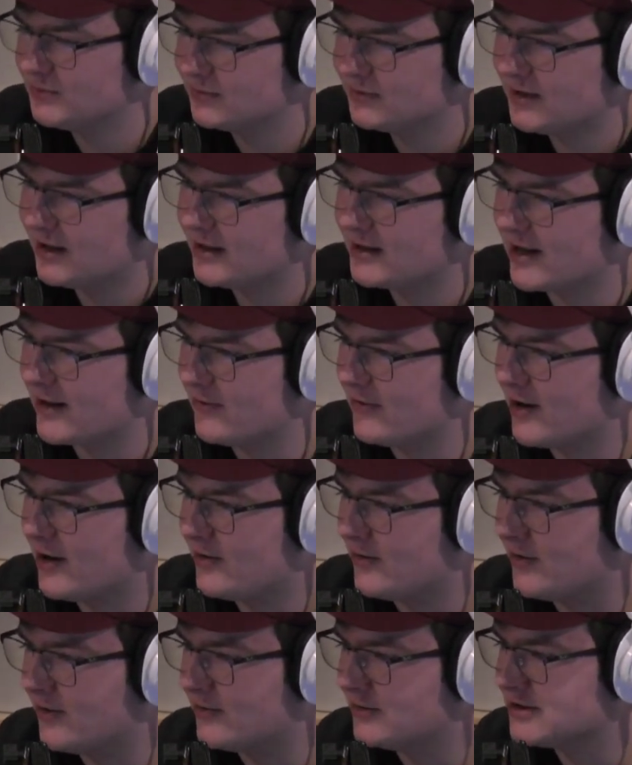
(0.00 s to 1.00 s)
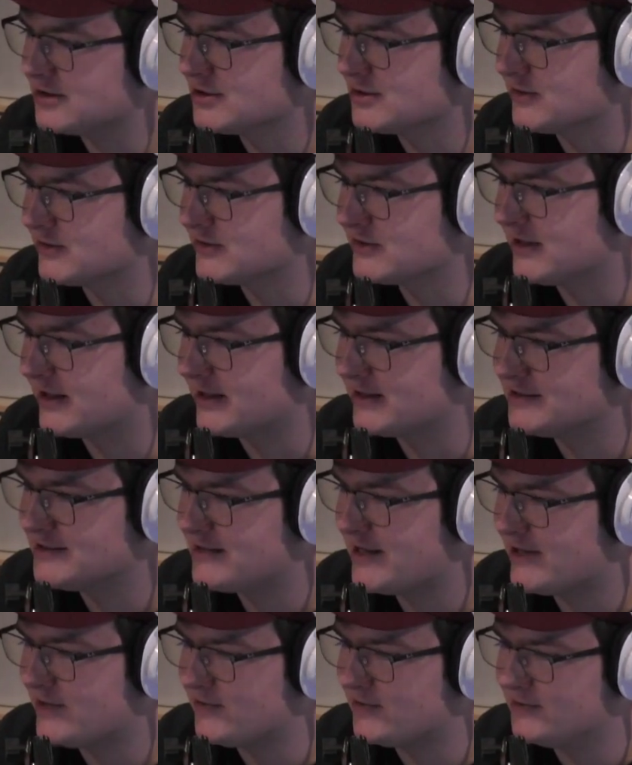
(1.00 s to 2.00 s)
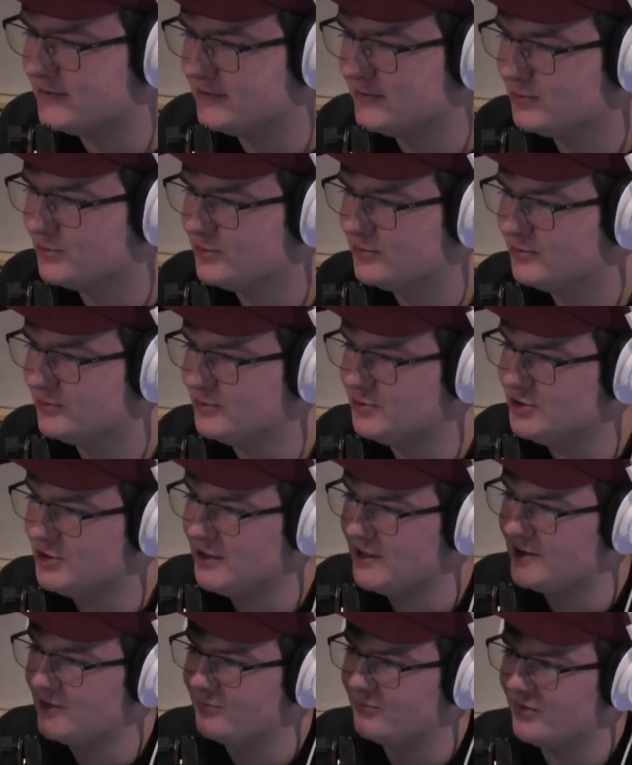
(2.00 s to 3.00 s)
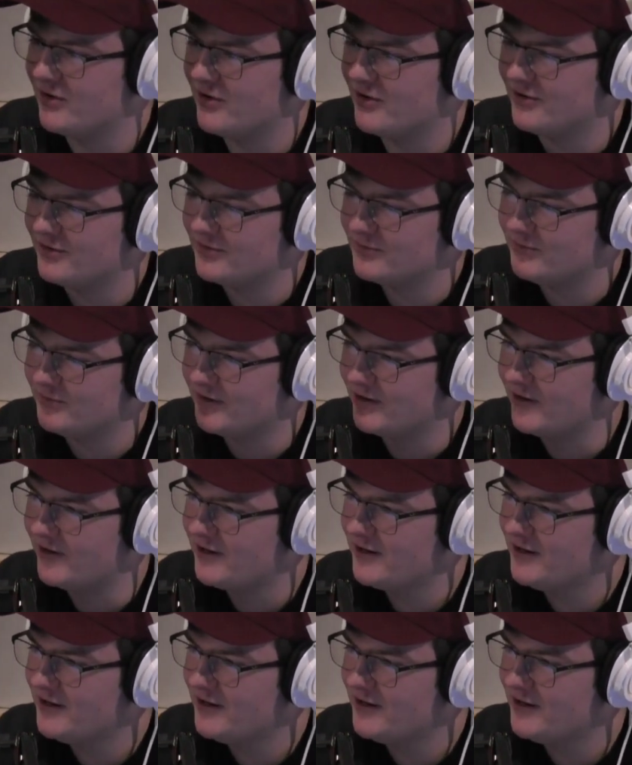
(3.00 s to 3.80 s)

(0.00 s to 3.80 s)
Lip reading: I don't know. It just looks like a standard GM part, but